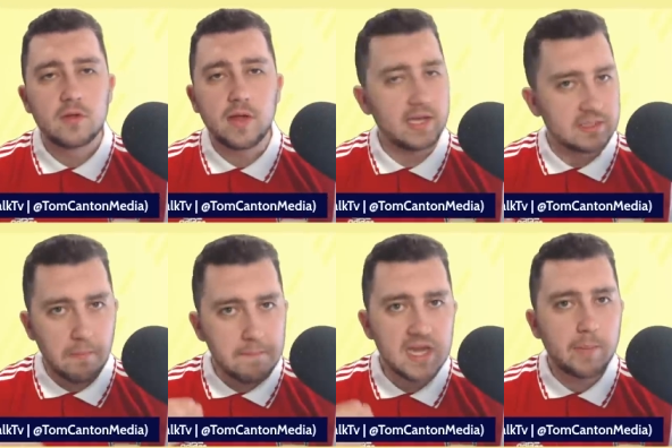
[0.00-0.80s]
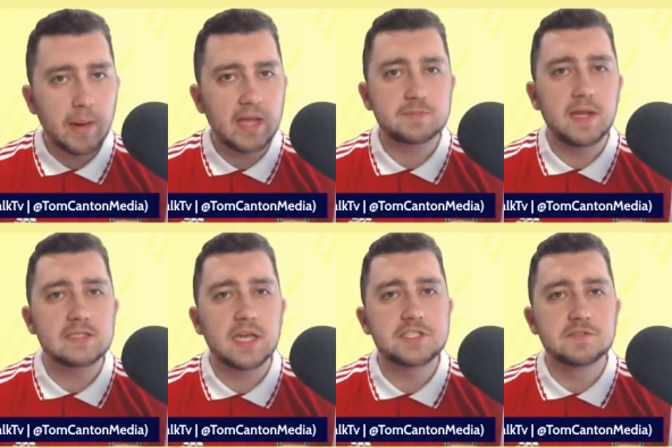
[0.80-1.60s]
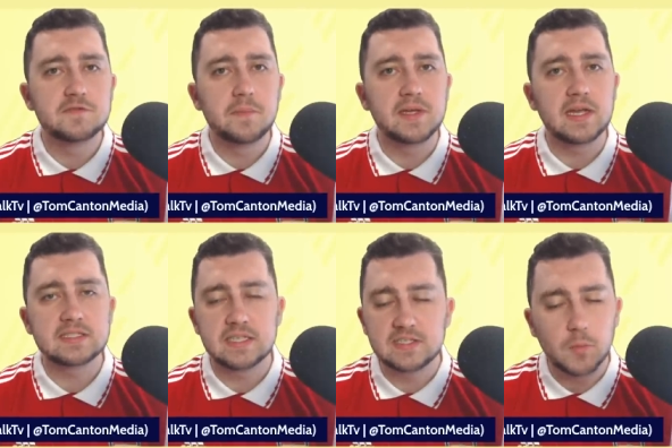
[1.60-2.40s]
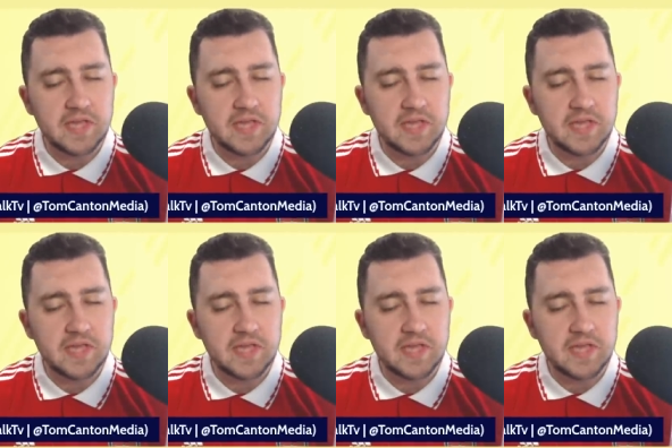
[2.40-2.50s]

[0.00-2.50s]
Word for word: It is a minimum expectation for me next season.